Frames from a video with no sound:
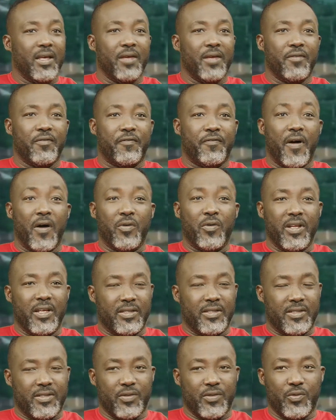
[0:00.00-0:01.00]

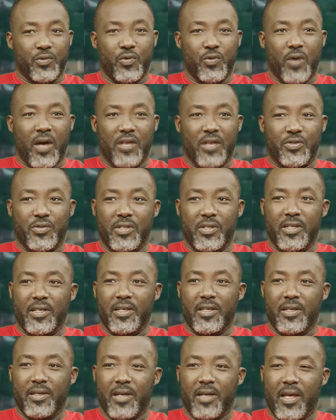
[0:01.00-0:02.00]
founders who
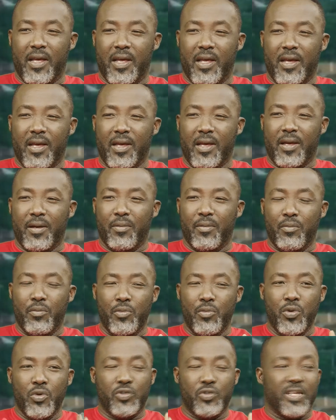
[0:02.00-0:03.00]
actually
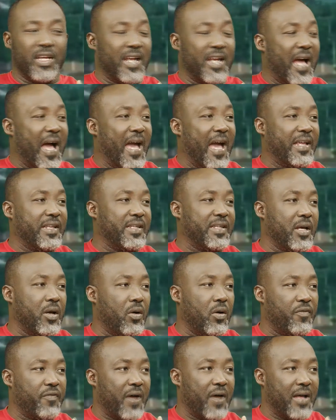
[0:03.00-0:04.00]
muted the idea
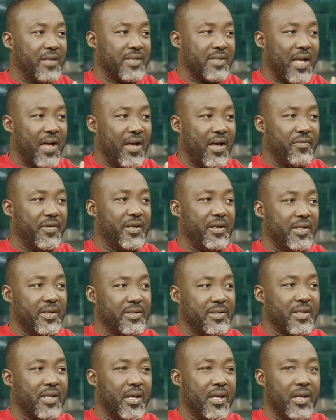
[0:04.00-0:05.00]
of us having
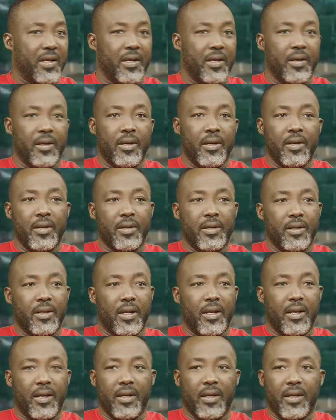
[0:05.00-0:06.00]
this
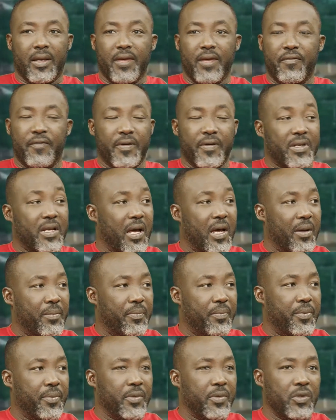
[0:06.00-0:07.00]
Keep Fit Club.
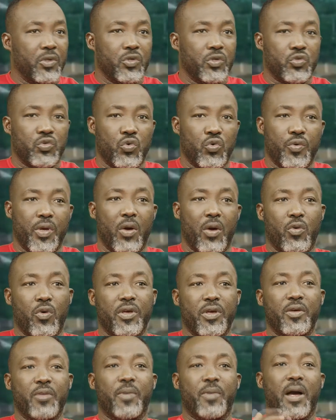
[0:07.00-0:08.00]
So we are
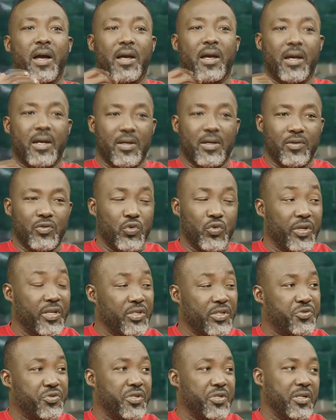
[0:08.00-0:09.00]
going back to
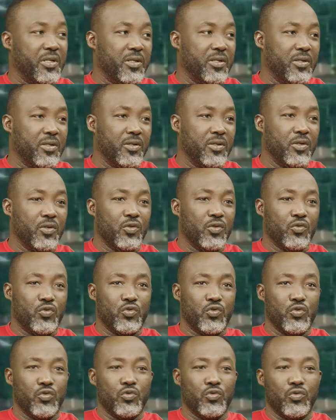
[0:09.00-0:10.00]
history
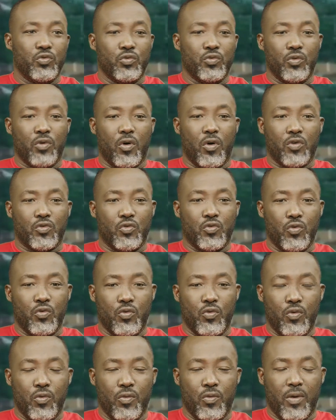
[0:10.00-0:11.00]
to
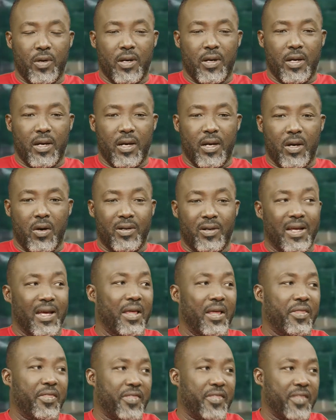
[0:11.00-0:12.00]
also
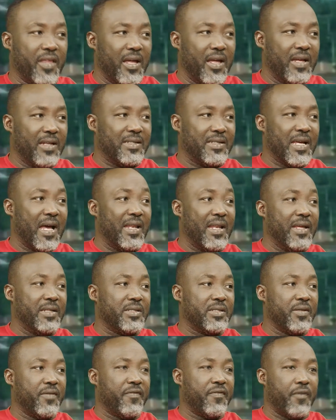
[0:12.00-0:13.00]
unearth
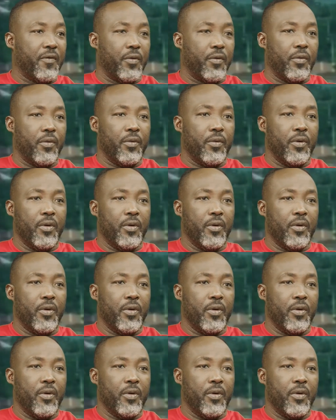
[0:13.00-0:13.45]
talent for